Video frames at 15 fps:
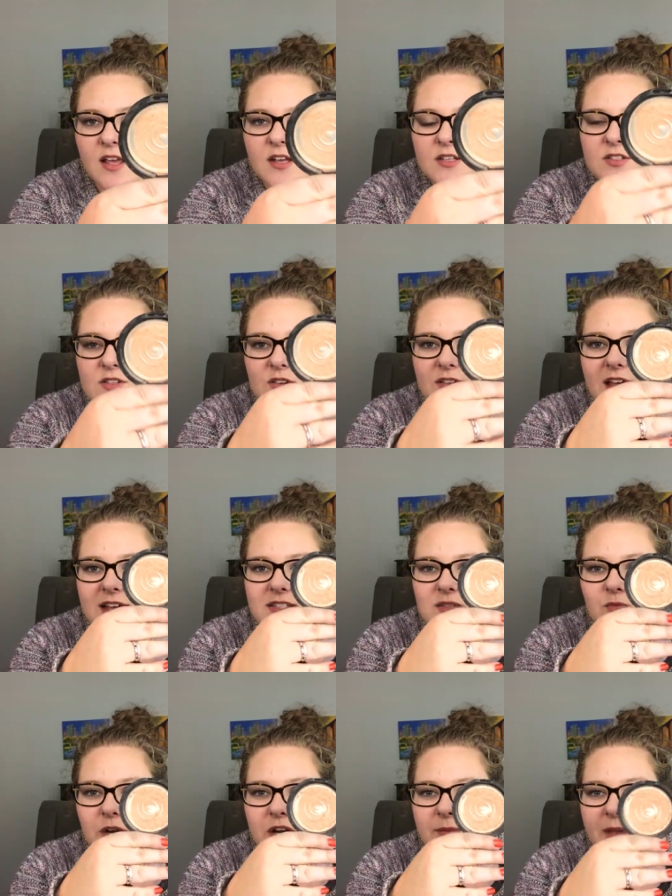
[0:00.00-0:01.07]
So that's
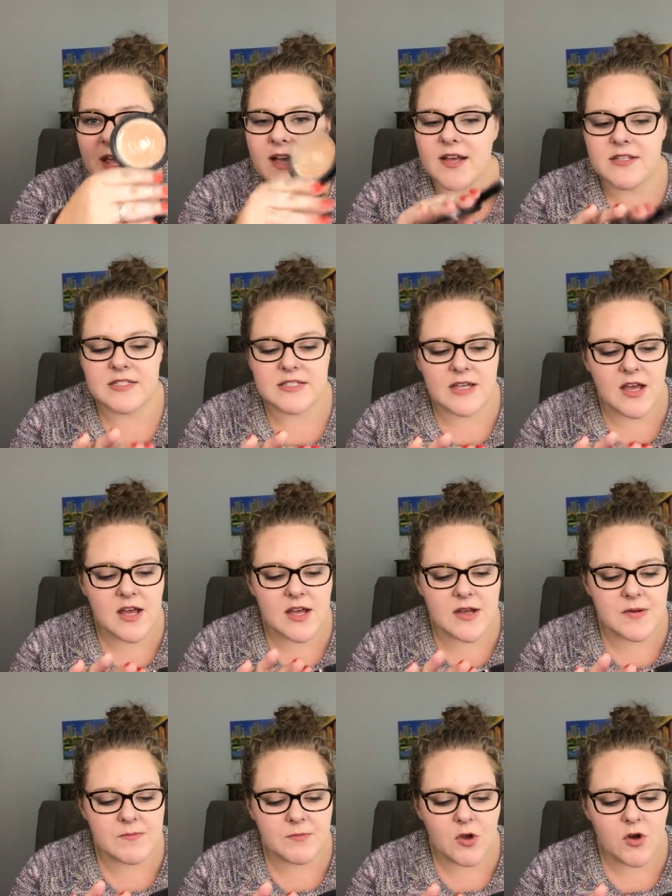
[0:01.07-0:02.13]
where I'm at.
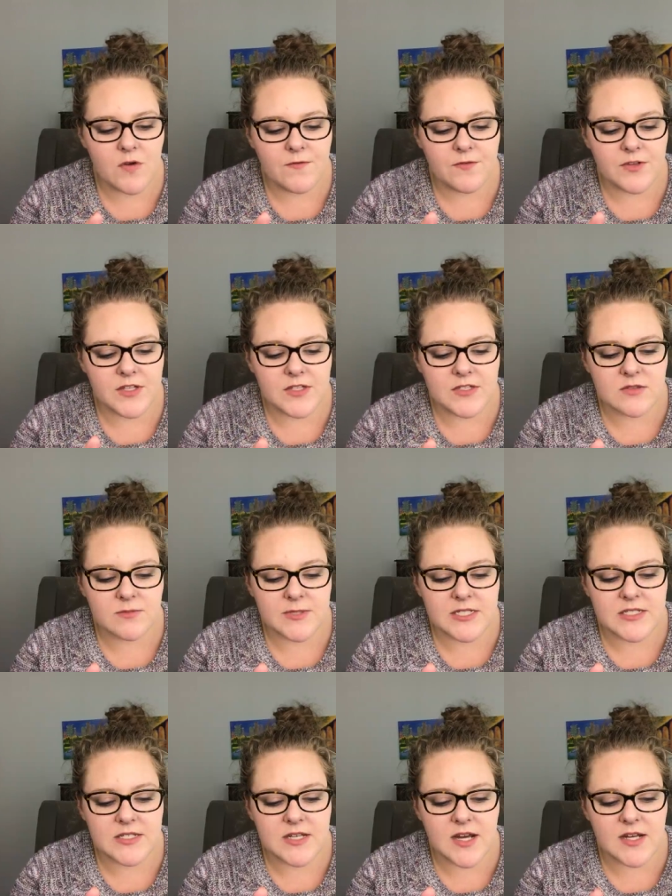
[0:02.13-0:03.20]
Um, hopefully this will be
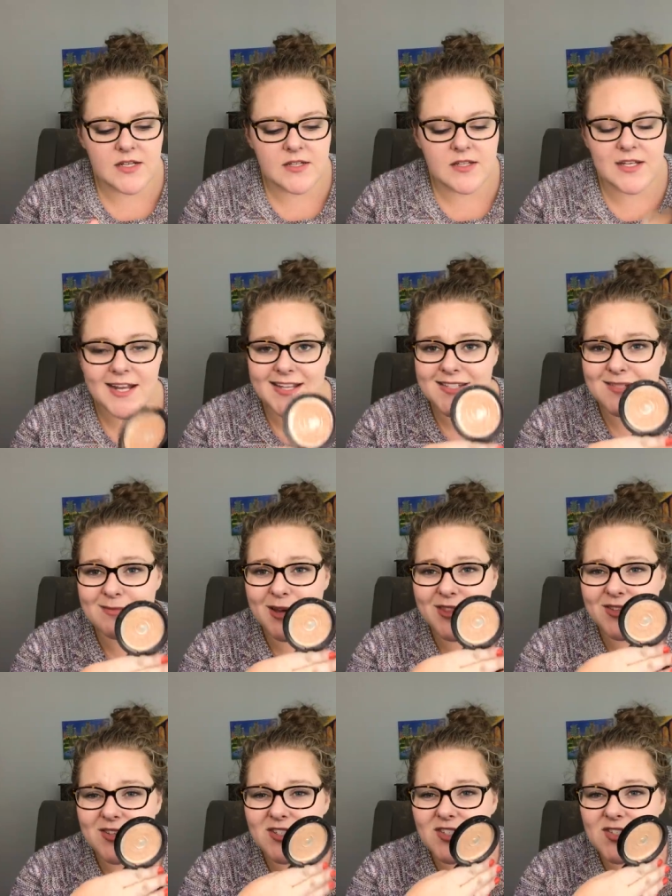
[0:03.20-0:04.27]
done in the next
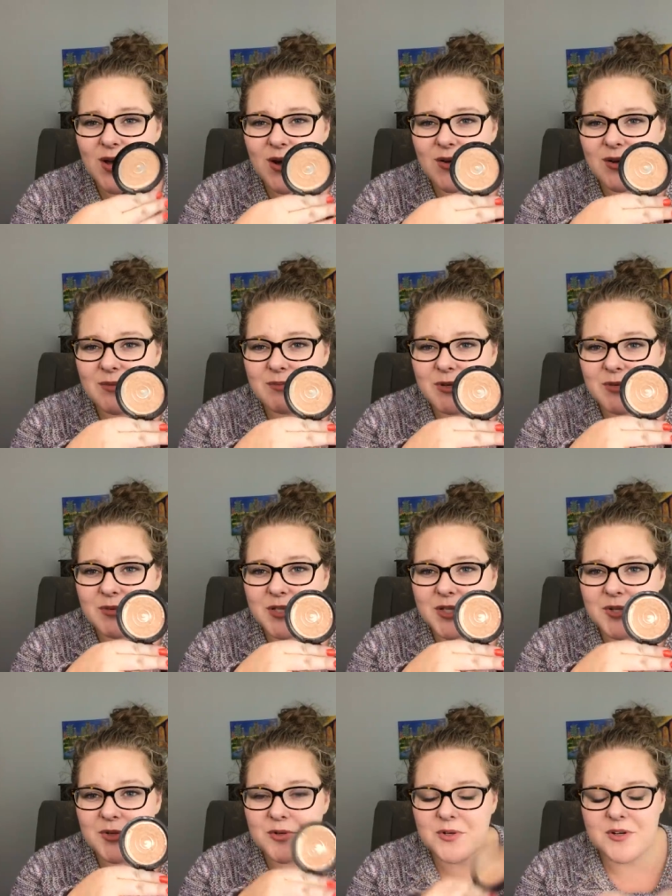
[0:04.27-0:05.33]
month or so. It'd be really
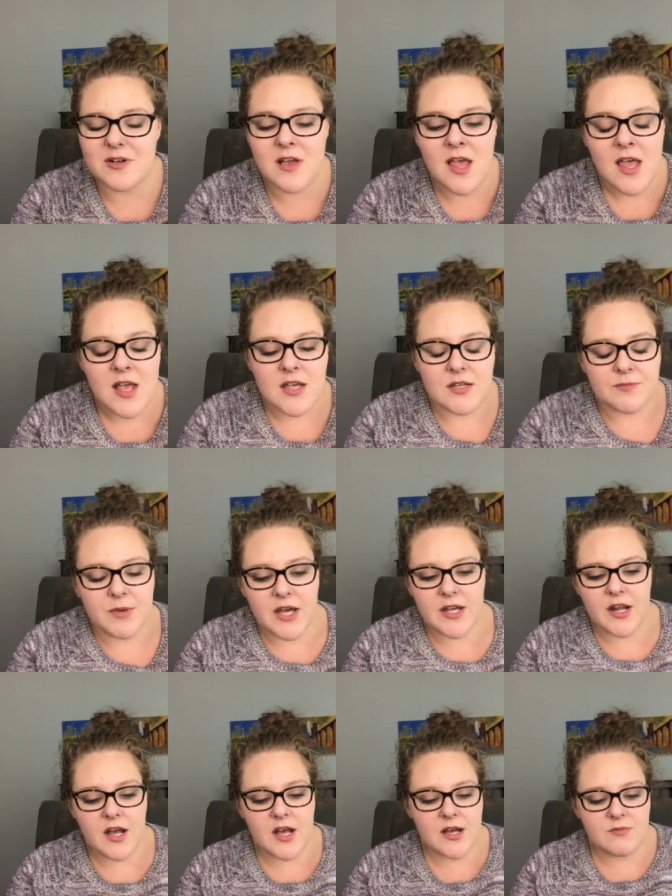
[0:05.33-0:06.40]
cool. But
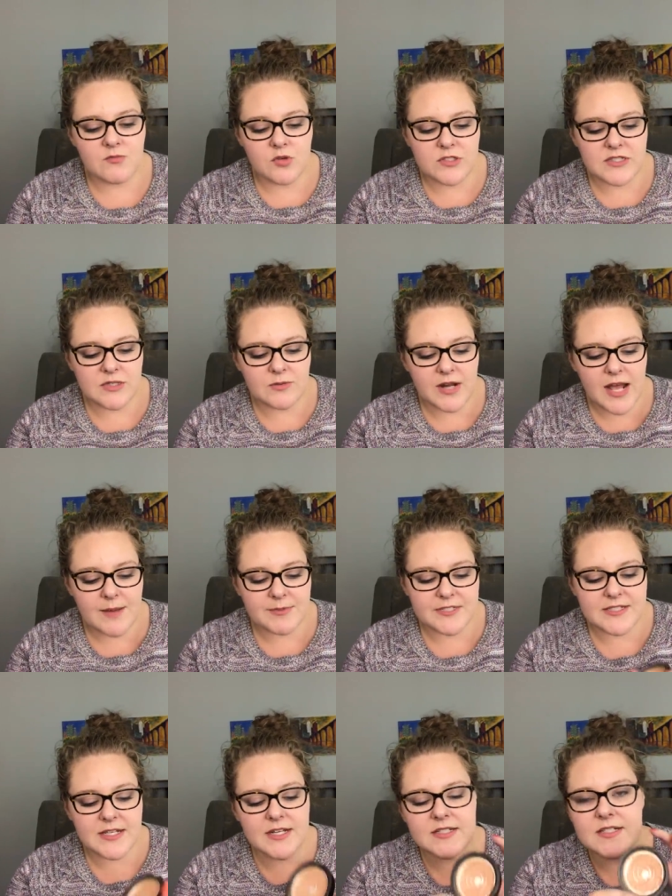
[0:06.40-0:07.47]
um, we'll see what happens.
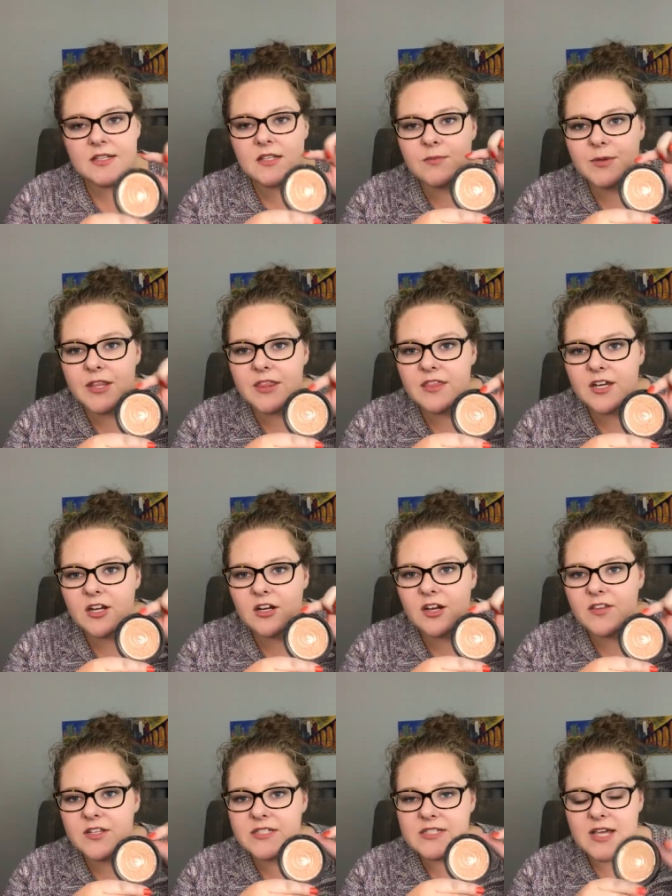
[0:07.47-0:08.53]
It is a little bit thicker
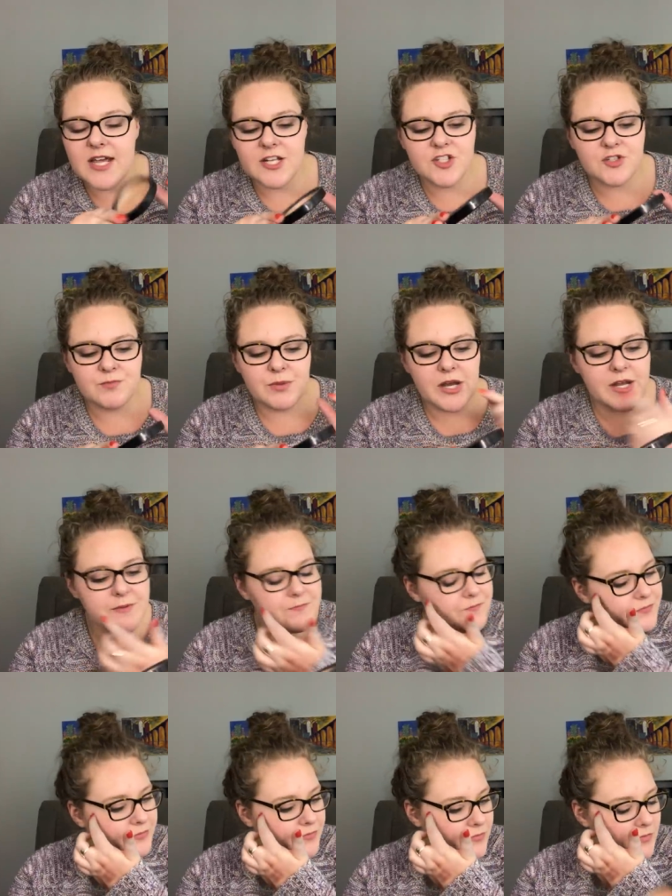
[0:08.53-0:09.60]
on this edge, but
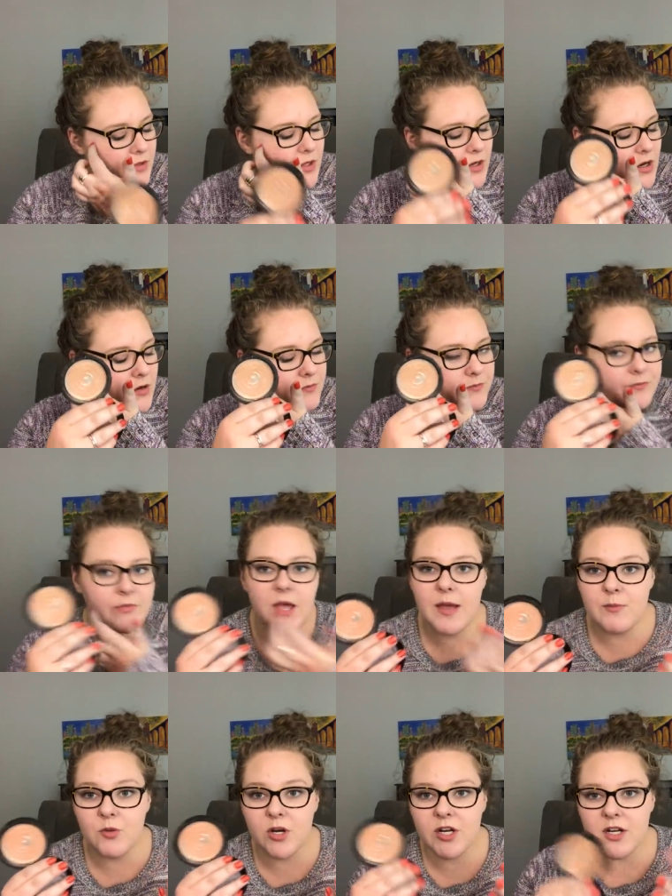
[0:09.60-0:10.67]
you know,
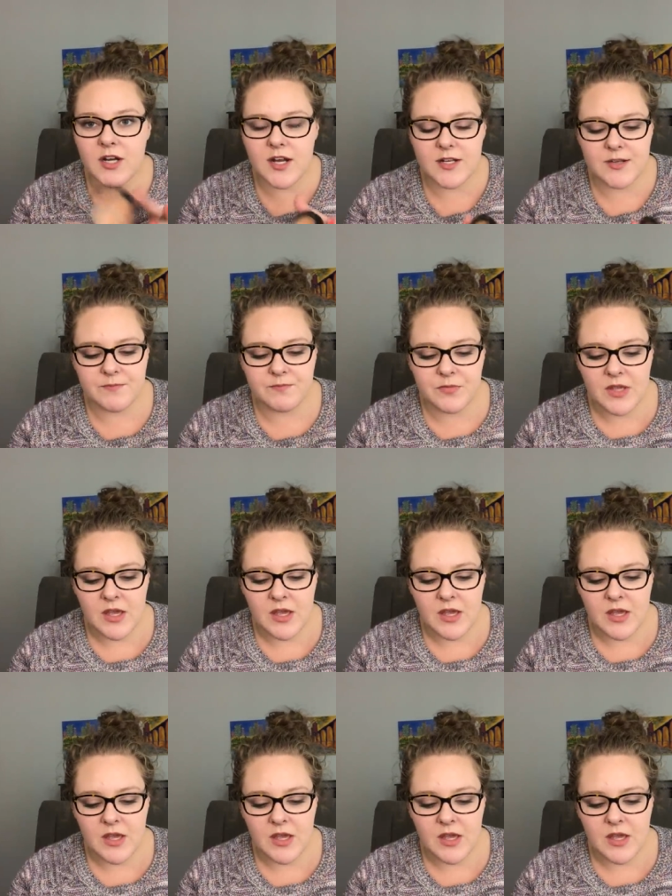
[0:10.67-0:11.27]
I'm working on it.